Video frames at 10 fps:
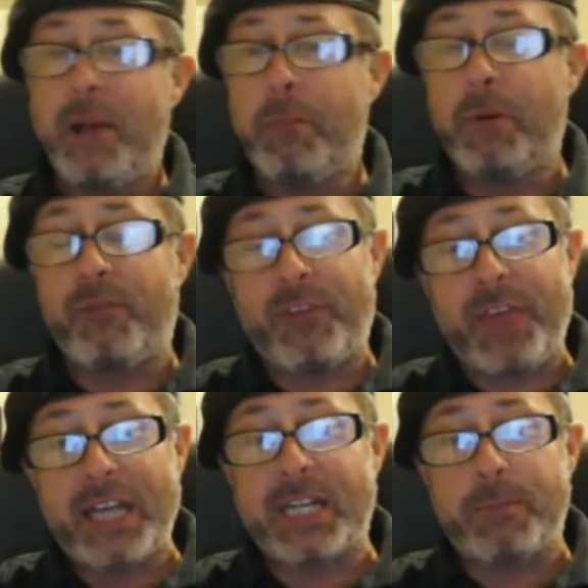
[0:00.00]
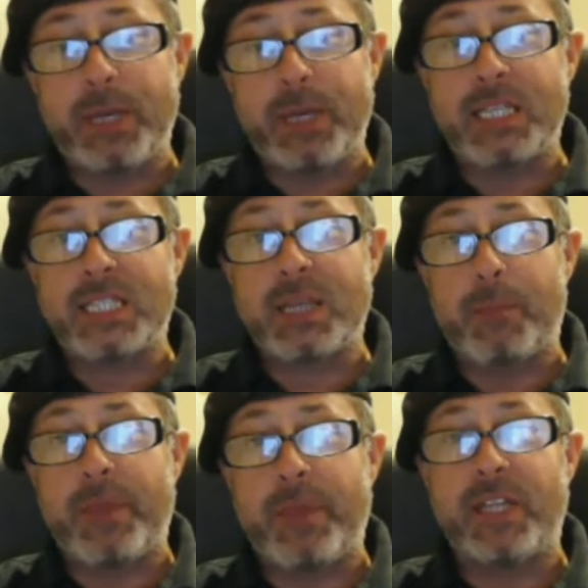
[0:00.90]
But for that to be
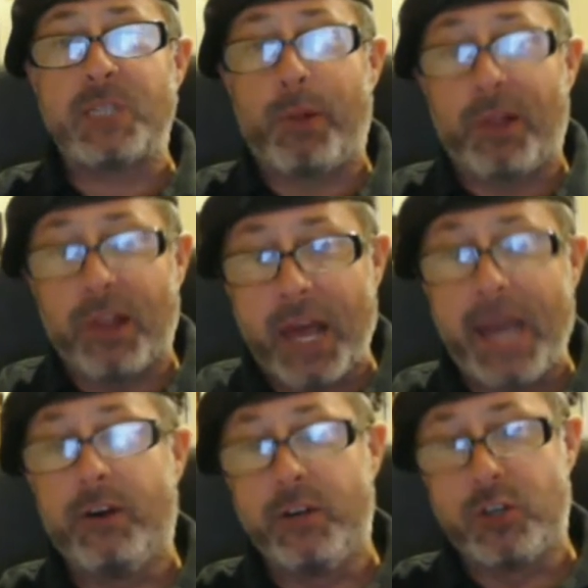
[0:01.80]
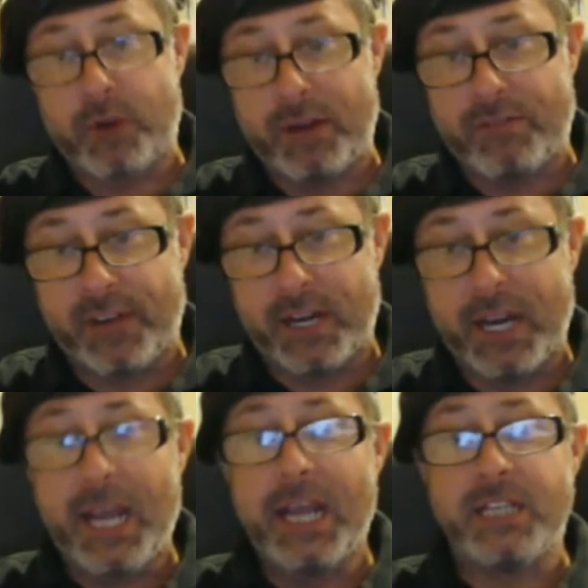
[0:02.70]
something that's player-driven
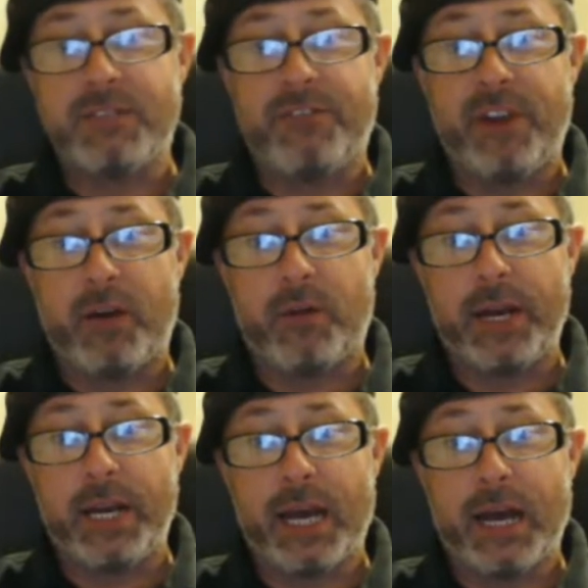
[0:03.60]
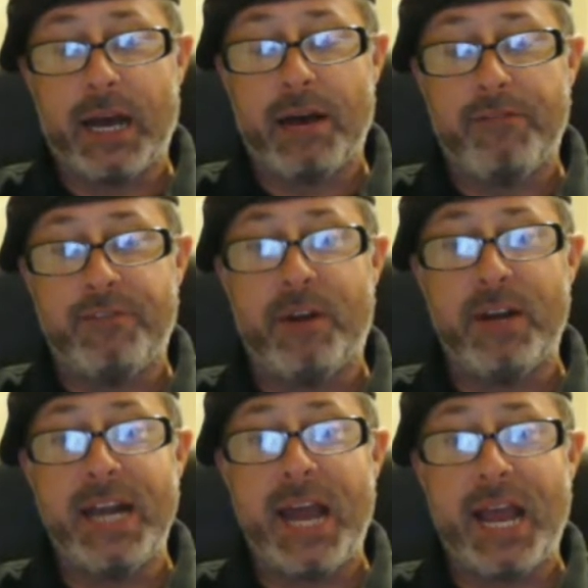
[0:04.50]
is very very
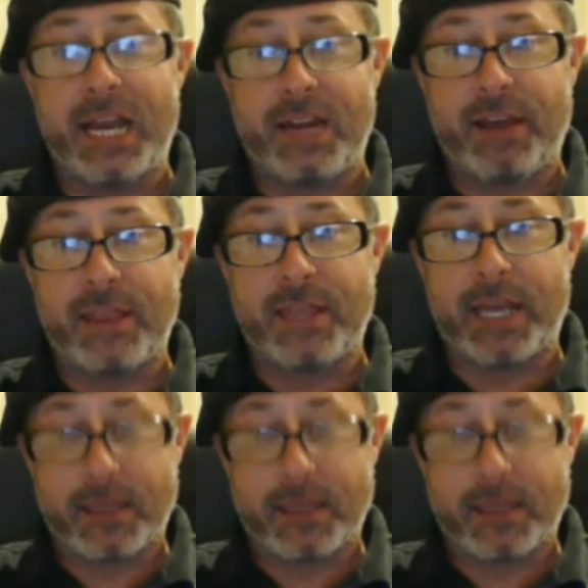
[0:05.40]
negative, I think.